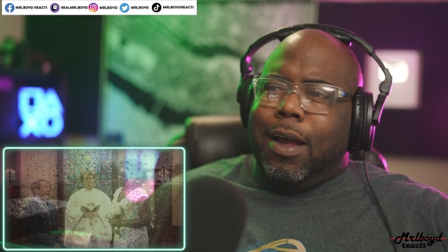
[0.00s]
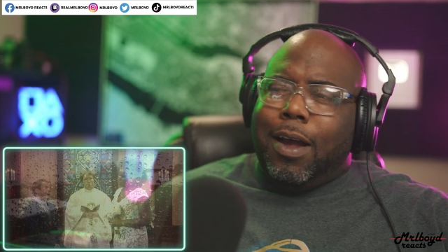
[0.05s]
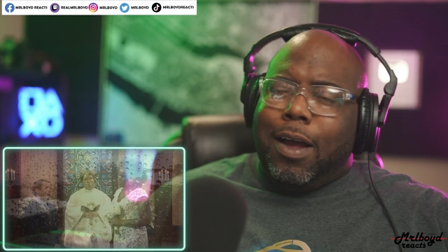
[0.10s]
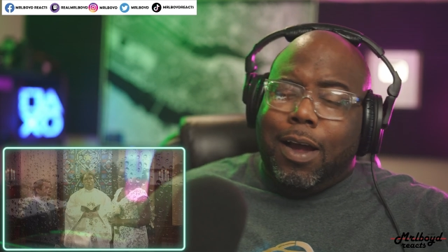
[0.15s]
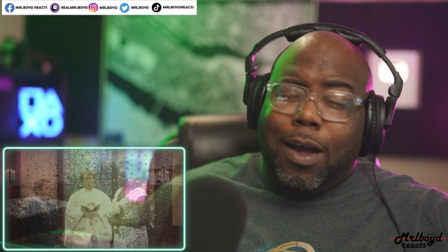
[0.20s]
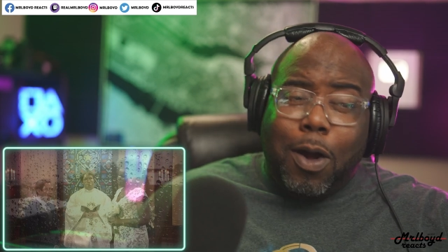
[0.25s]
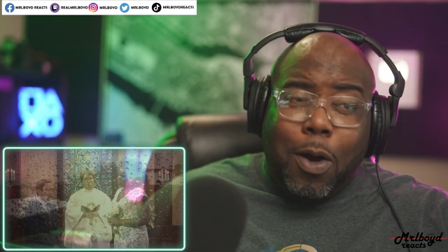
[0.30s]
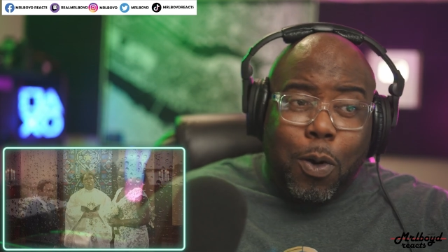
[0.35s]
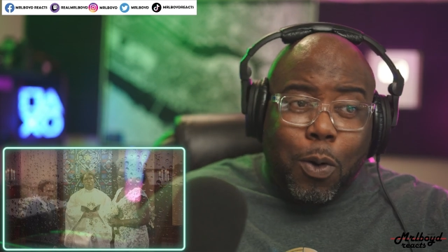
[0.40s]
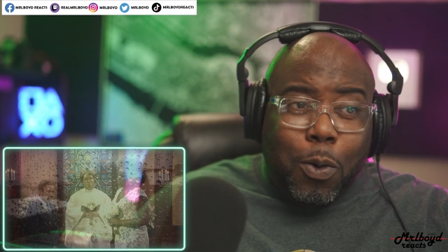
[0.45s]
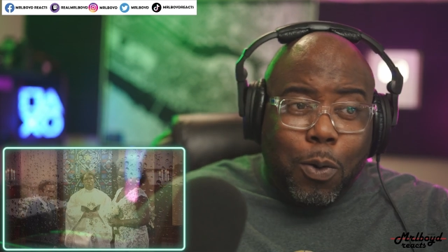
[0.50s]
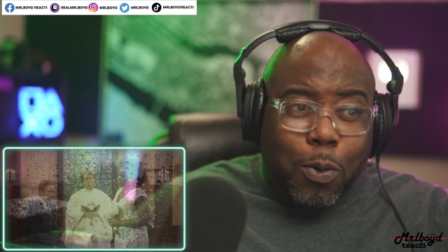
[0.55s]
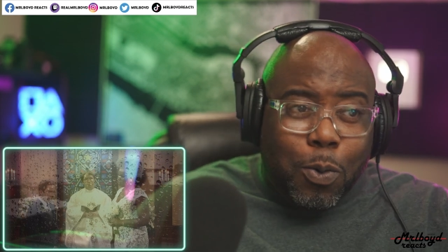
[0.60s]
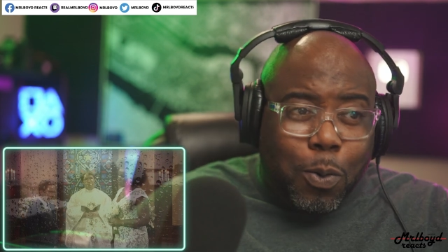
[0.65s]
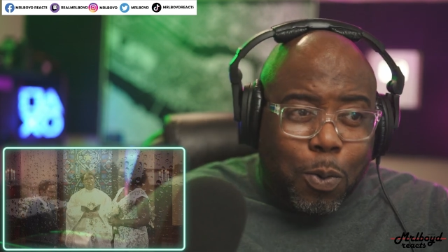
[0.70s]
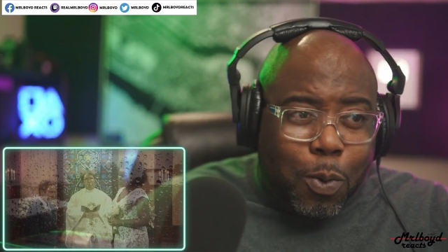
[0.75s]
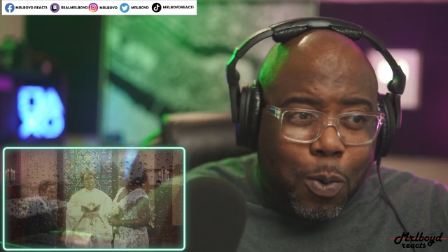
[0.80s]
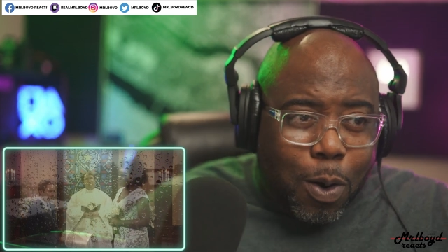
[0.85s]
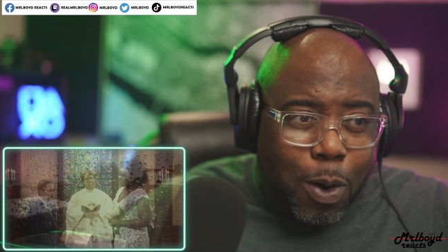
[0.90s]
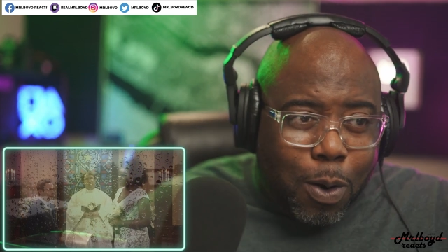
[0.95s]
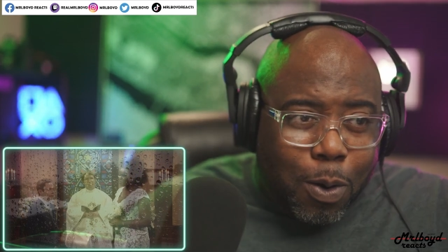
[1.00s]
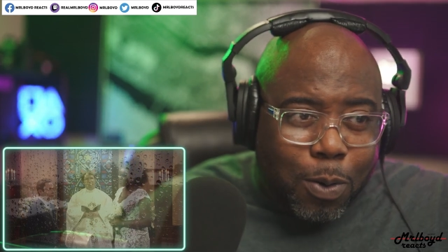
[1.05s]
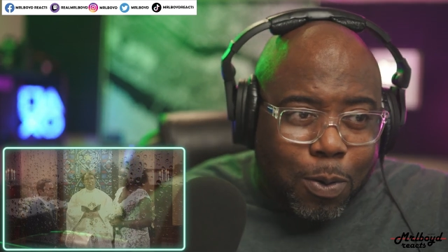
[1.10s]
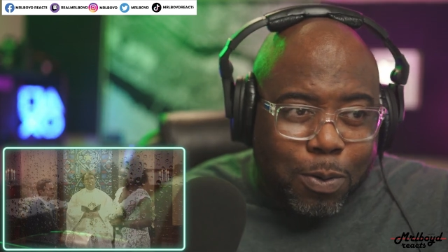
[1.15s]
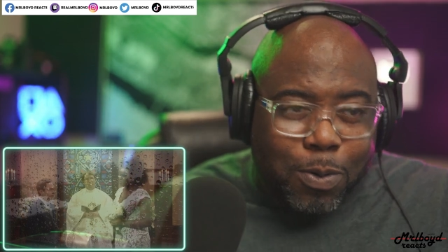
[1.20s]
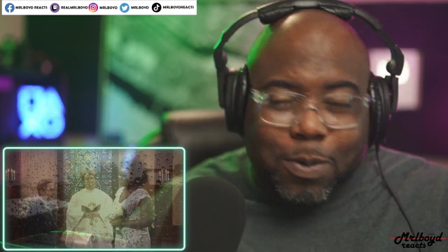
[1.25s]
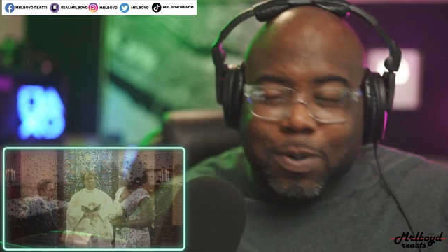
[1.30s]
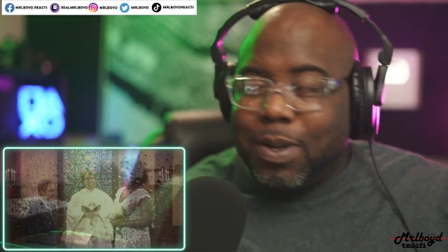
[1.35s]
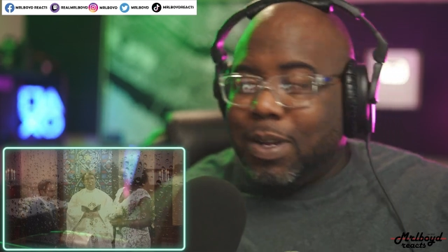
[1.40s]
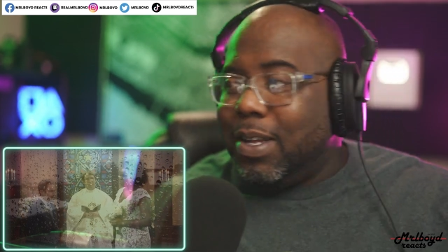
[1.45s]
oh, is whoa. one
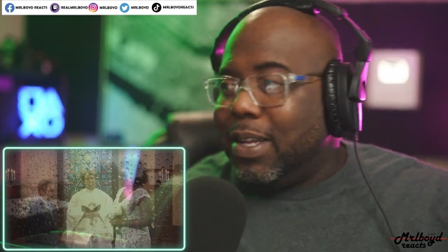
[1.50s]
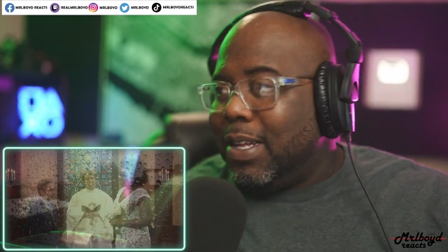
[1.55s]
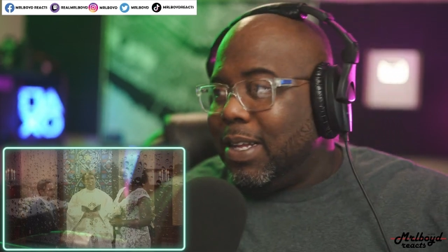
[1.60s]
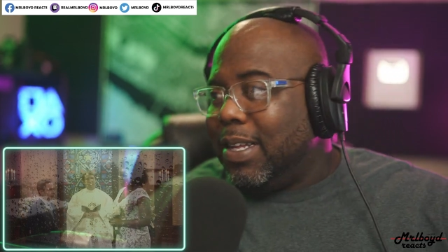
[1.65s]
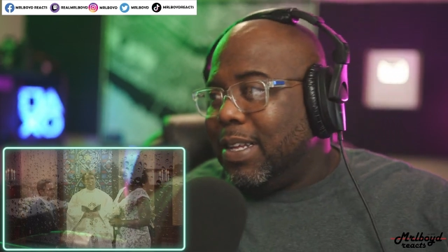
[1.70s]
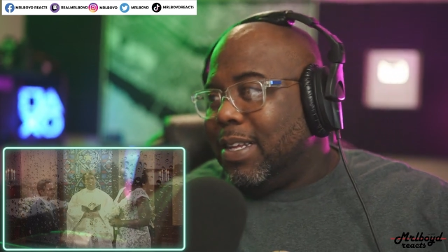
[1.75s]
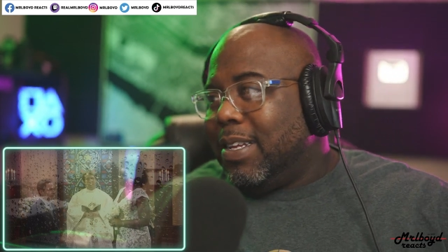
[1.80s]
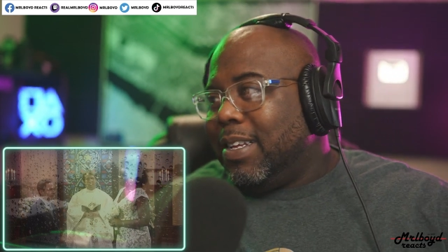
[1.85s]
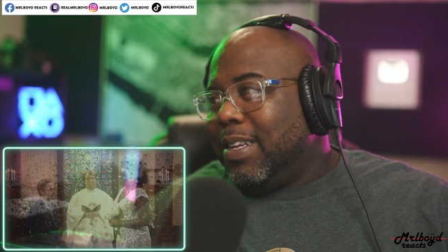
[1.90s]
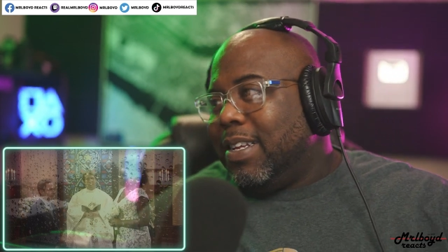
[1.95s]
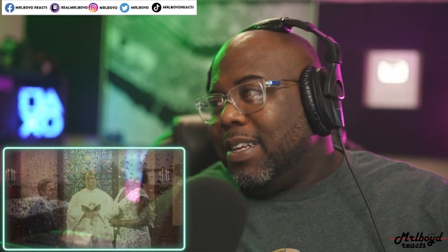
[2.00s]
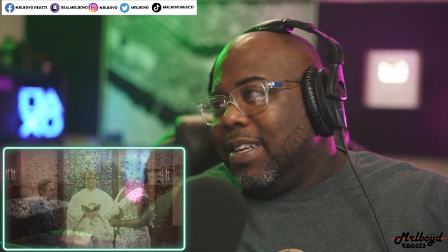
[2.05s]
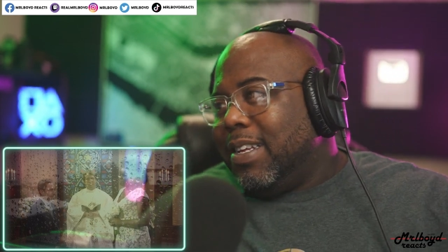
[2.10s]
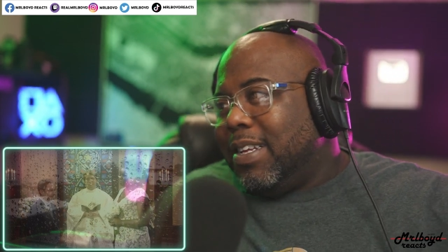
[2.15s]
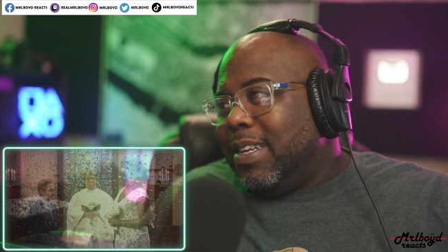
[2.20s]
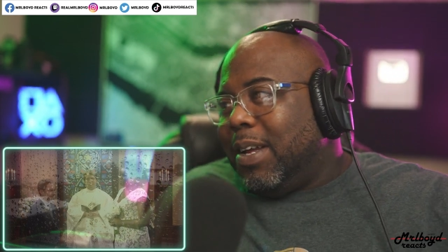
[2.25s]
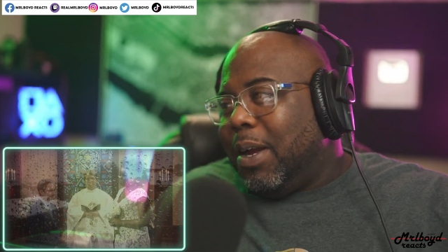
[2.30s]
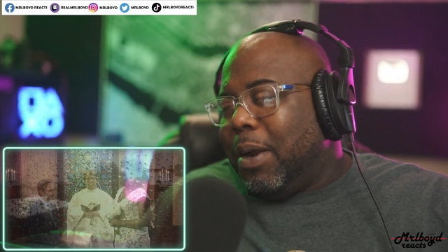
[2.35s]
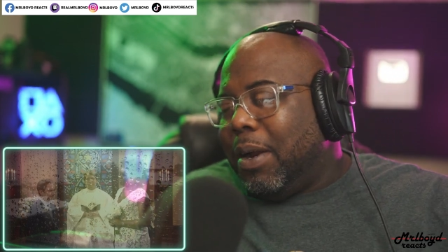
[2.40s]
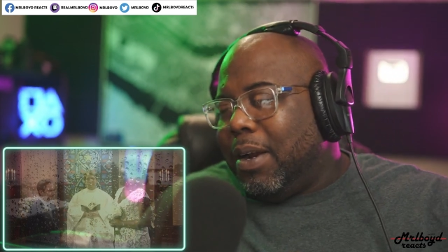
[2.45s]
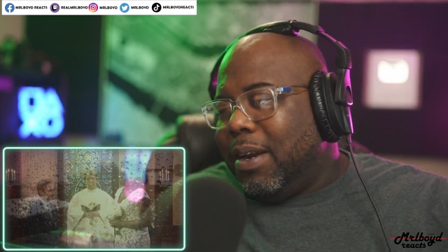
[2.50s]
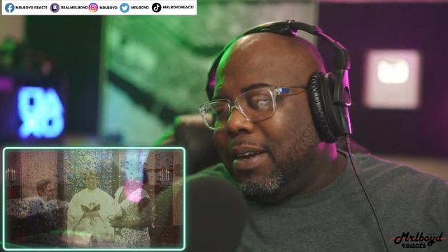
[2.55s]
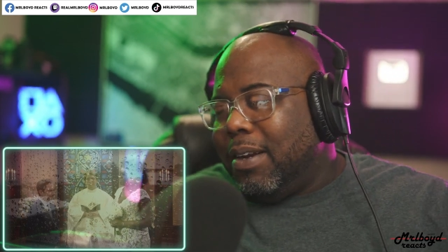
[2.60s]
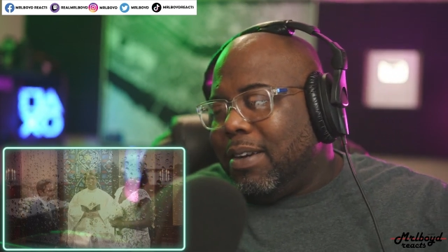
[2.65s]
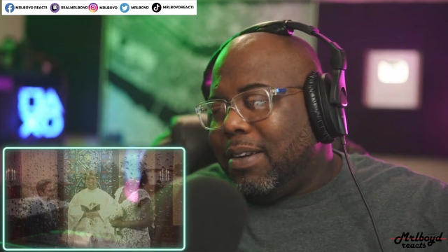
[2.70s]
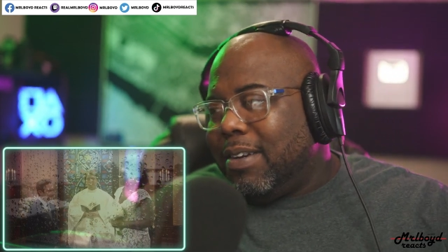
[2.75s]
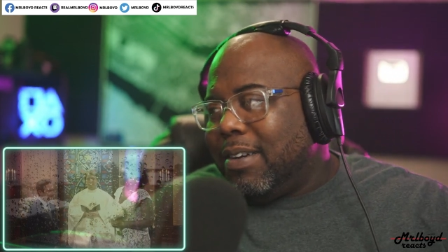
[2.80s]
for the ages. All right.